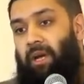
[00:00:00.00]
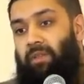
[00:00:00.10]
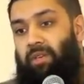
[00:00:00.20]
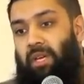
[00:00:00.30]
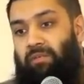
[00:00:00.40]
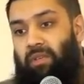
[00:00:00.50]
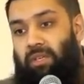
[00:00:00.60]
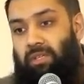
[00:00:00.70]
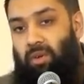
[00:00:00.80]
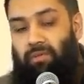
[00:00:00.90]
and then you have the
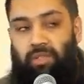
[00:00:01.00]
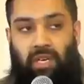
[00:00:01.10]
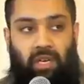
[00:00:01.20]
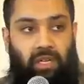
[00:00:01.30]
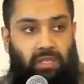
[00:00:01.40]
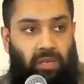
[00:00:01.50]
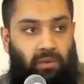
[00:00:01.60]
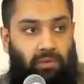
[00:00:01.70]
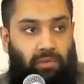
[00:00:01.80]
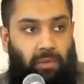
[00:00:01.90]
rizq of Jannah itself.